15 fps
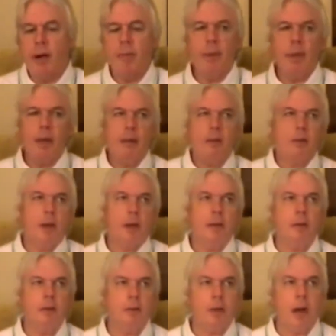I mean,
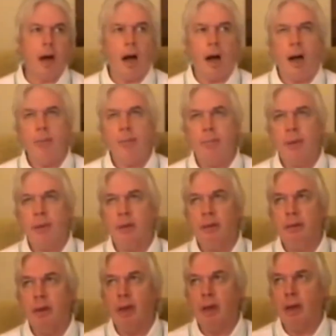I've
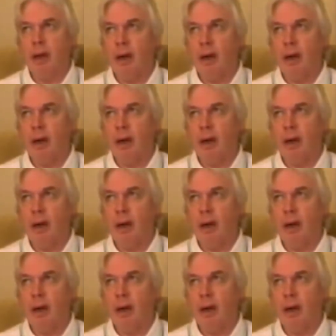been